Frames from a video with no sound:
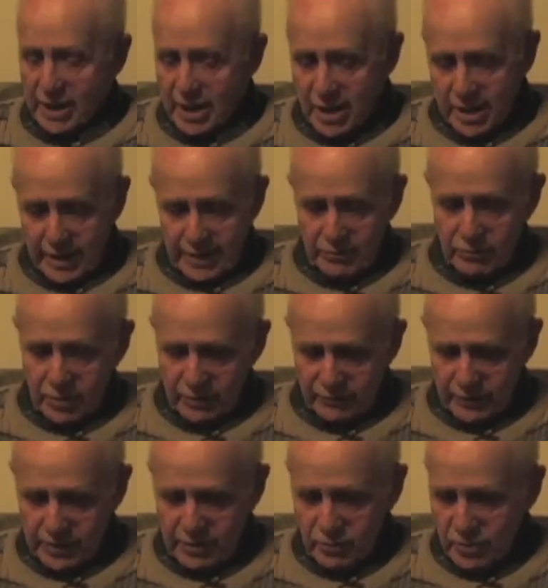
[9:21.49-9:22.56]
high, and they
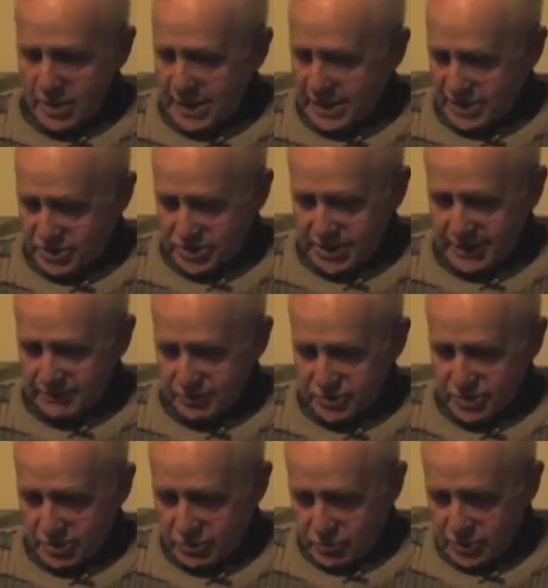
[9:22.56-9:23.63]
weren't very wide
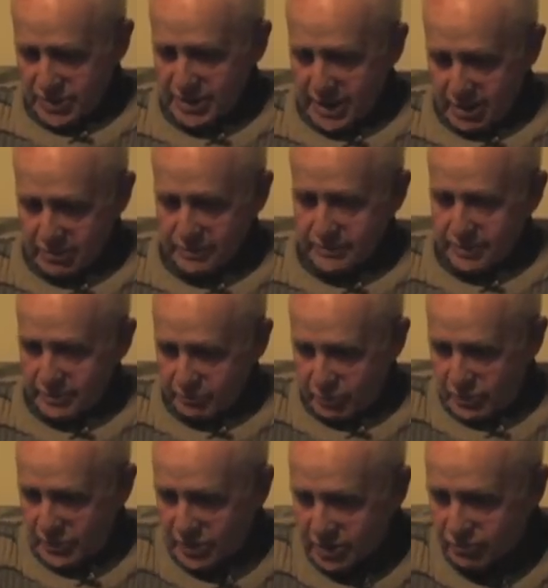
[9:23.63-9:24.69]
steps going down
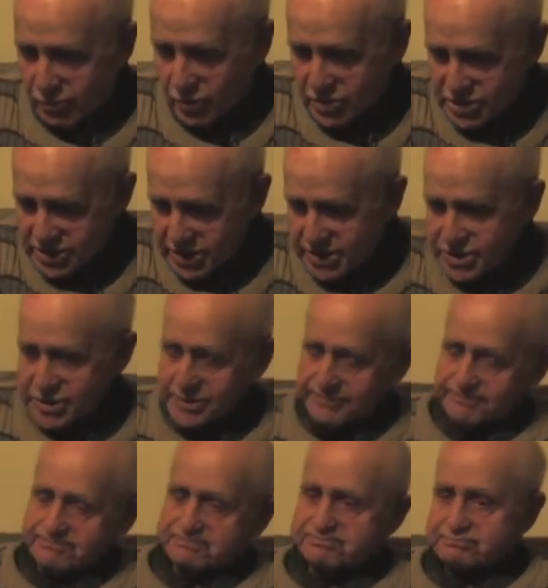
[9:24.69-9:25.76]
towards the east.
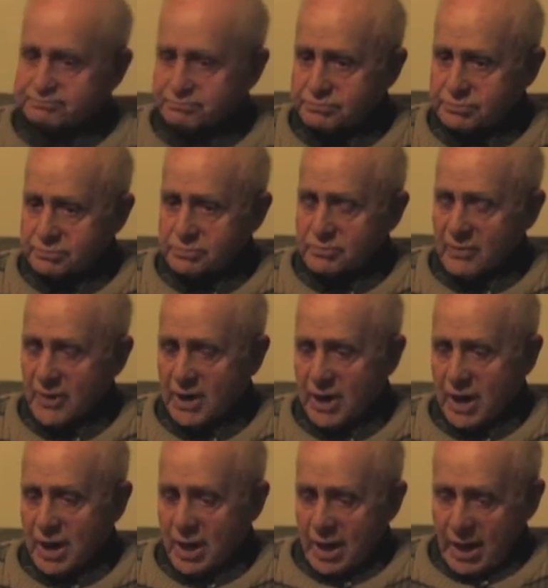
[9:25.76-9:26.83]

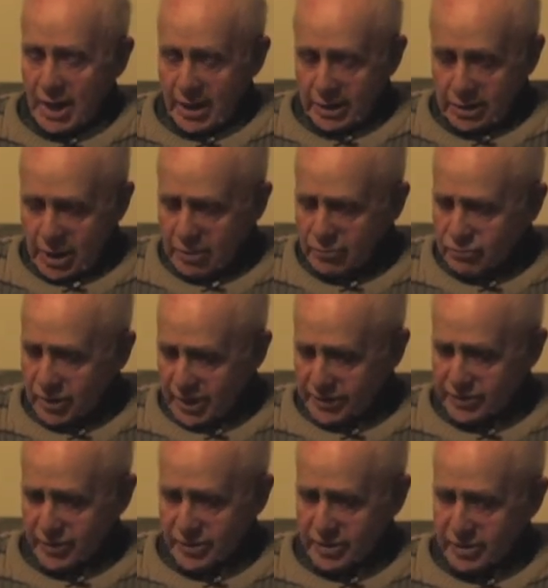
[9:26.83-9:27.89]
And I got right
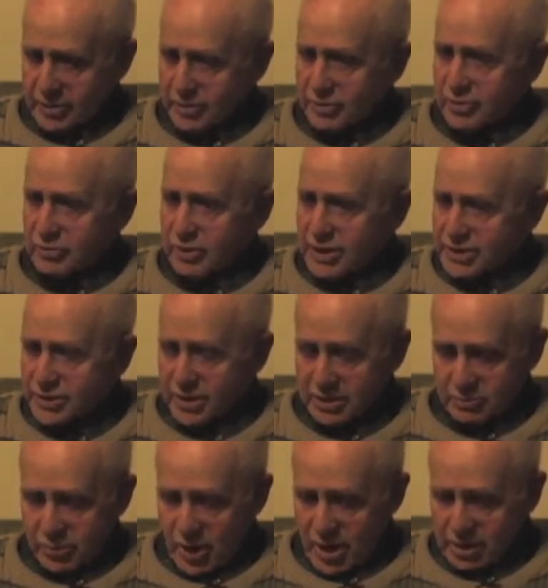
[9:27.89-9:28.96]
to the
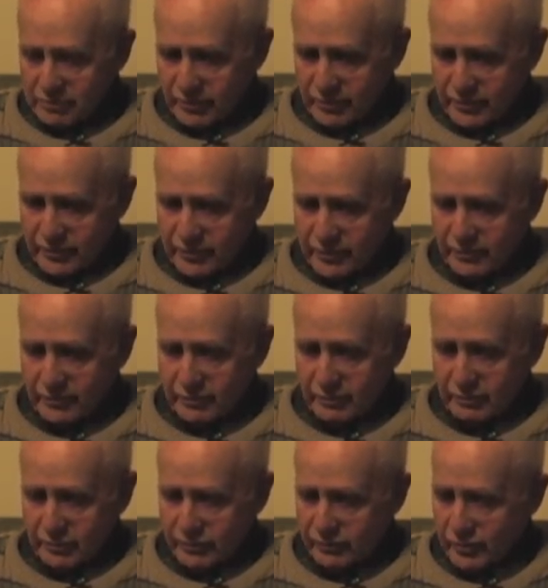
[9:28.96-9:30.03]
bottom of her,
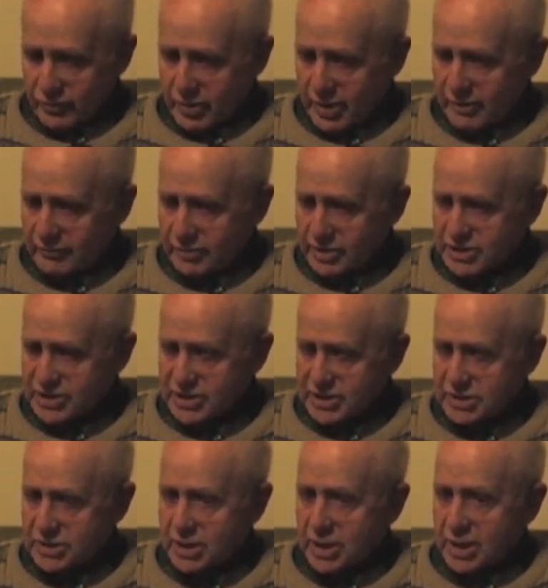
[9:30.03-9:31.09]
for I
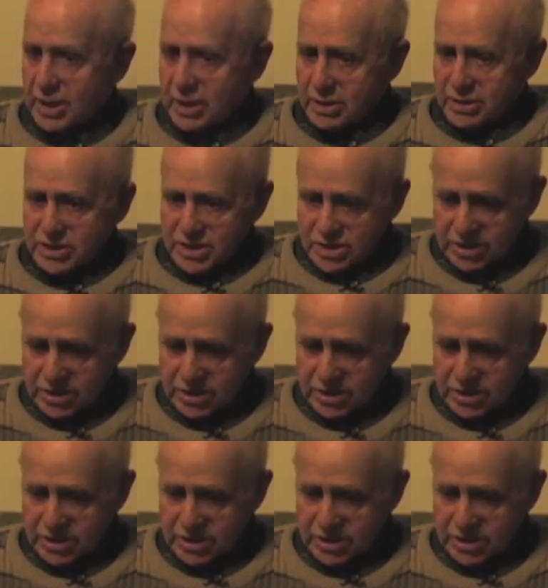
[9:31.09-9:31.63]
resist. Here, this